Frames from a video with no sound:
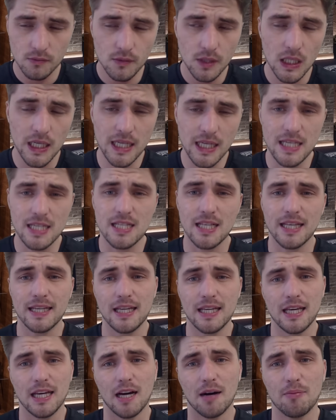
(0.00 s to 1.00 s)
He's
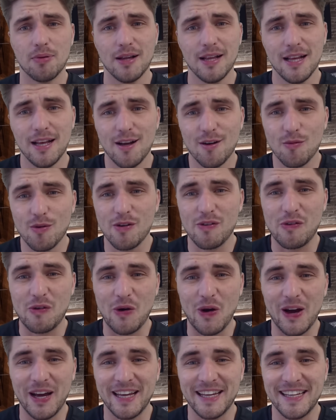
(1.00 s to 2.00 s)
linking up with
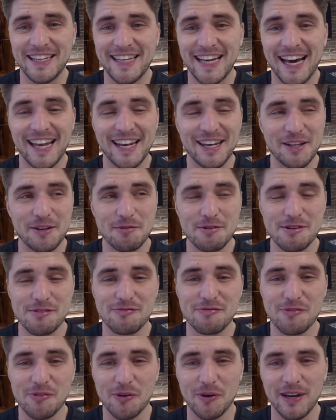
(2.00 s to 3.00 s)
Ryan Kent. Who would
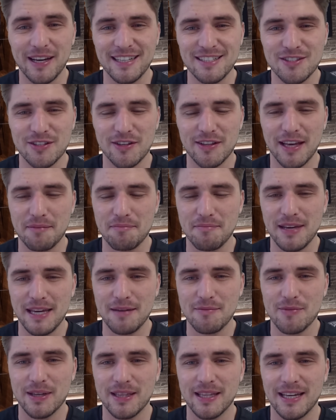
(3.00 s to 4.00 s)
have thought it? Do you know that
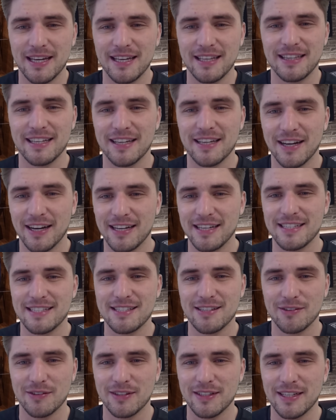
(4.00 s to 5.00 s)
meme where the
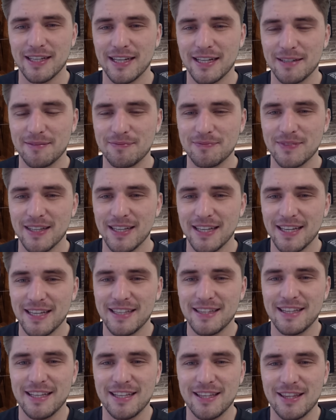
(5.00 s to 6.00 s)
guy's on
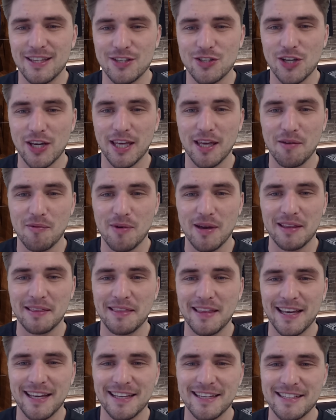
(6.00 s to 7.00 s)
the chicken wing
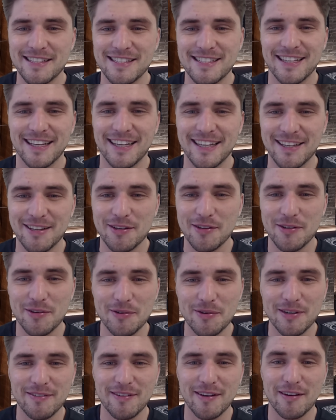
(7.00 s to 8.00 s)
thing and he's like,
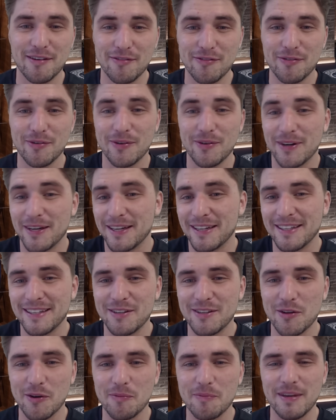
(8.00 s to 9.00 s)
who would have ever thought it?
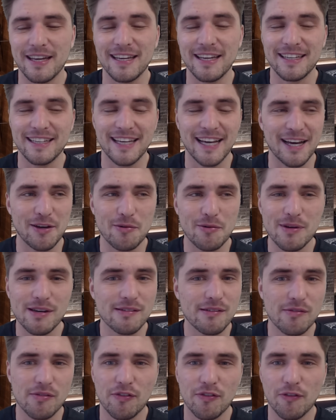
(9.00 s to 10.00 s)
Not me. Yeah, who would
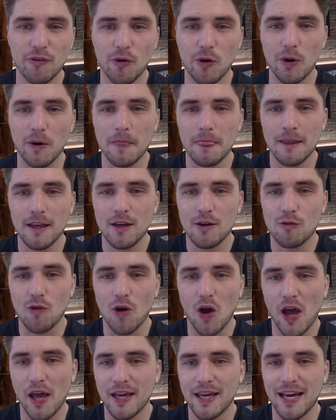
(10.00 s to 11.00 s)
have ever thought
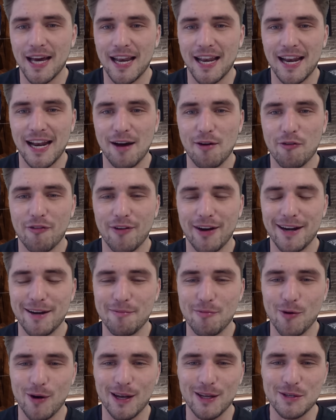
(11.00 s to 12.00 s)
Ryan Kent and Alfredo
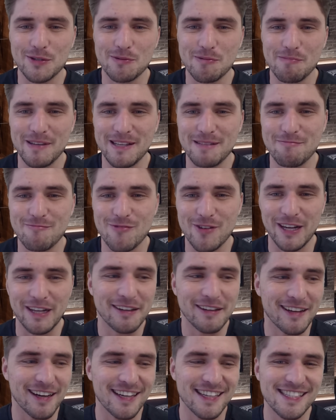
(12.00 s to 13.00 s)
Morelos would be
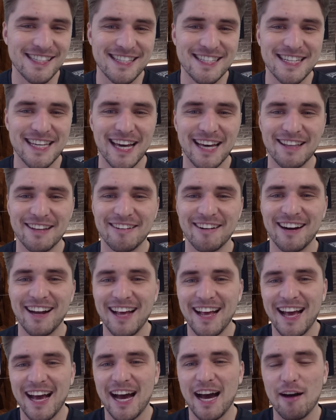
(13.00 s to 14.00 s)
reunited together
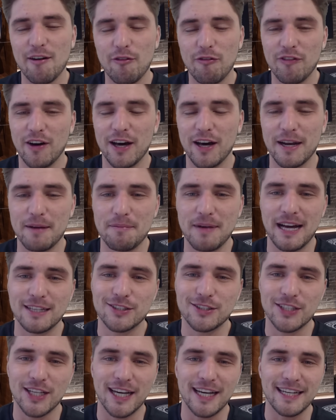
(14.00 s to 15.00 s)
at
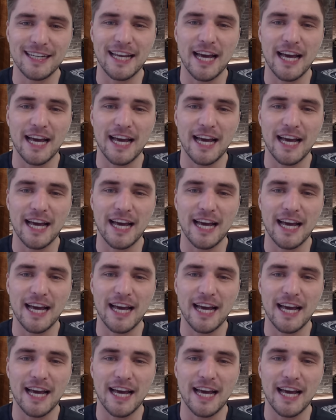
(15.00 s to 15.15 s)
Fenerbahce?